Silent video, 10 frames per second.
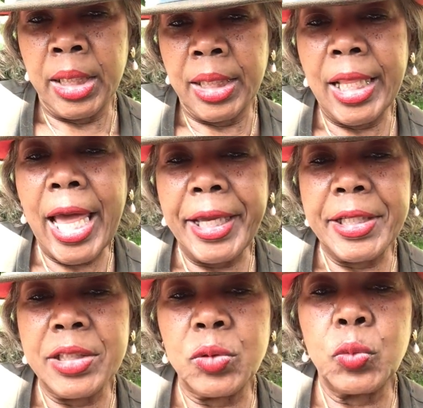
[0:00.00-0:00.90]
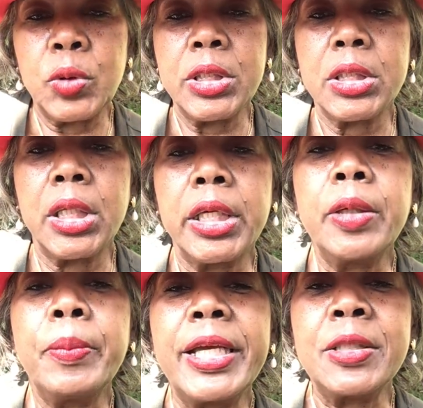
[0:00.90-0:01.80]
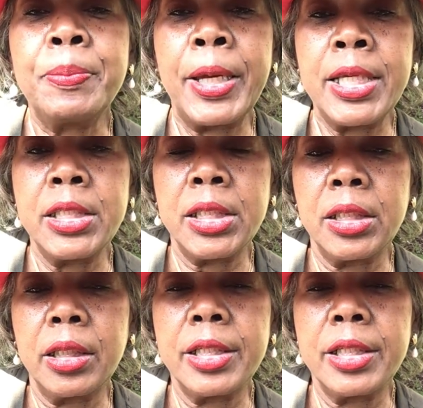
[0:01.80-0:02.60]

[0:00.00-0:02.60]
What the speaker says: clients was an MS patient,